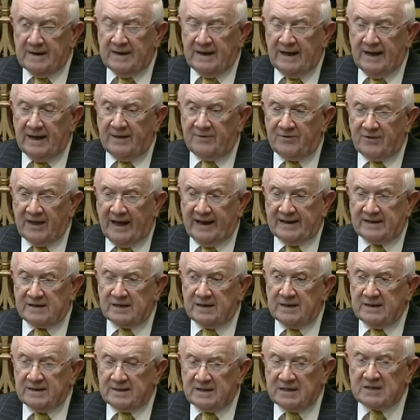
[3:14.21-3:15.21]

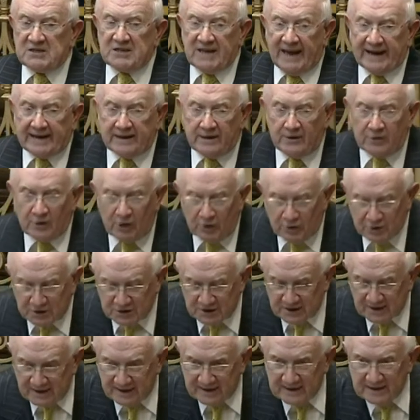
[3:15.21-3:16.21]
that the second
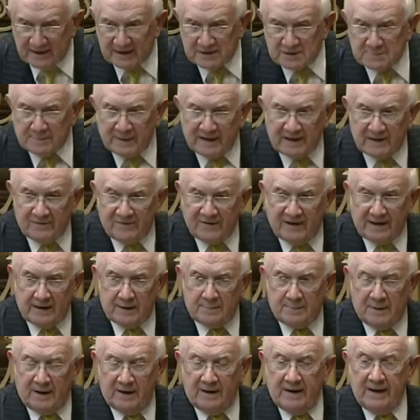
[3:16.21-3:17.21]
nurse is made
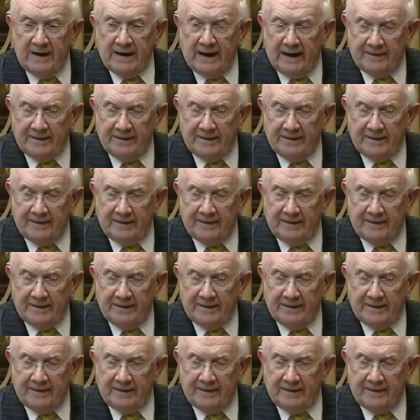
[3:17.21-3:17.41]
available